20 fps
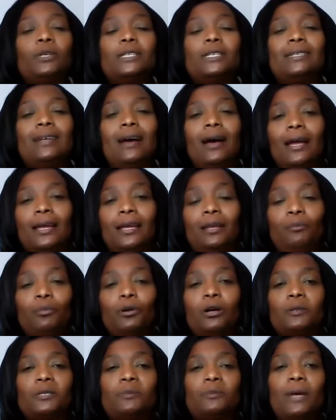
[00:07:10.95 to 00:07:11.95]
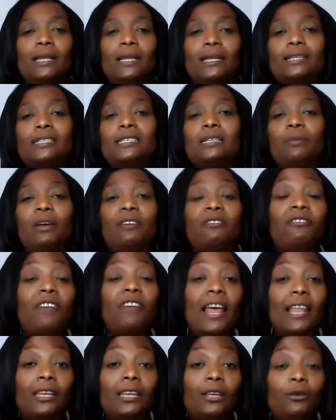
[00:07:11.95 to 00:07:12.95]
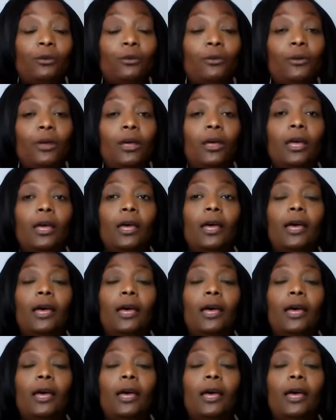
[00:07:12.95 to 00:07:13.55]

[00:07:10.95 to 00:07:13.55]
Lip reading: was tying perhaps my list to my value.